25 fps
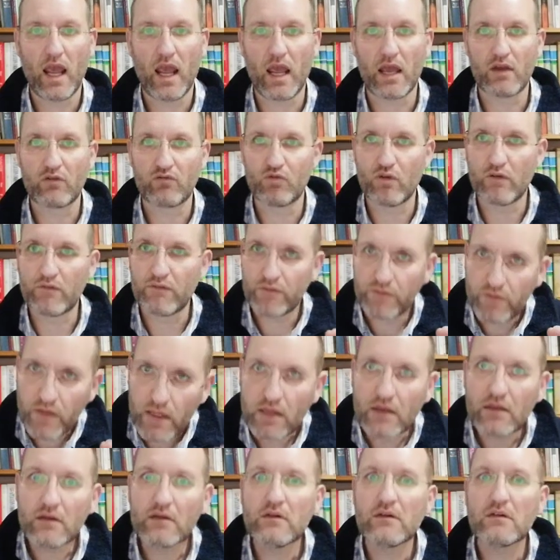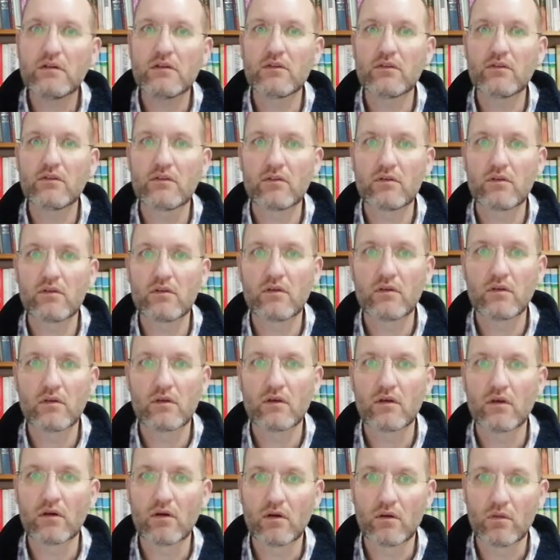It reveals
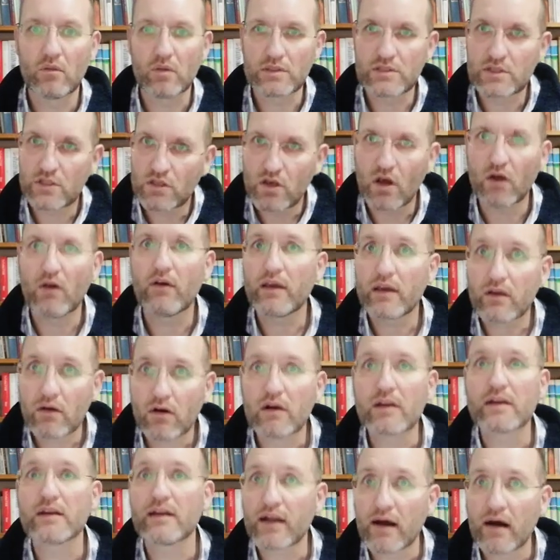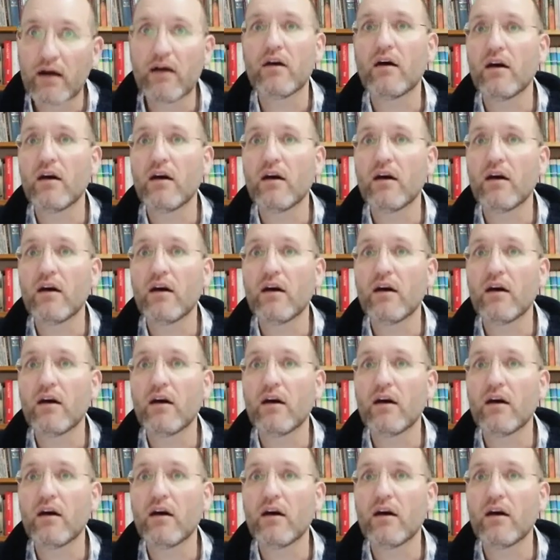what's going on in our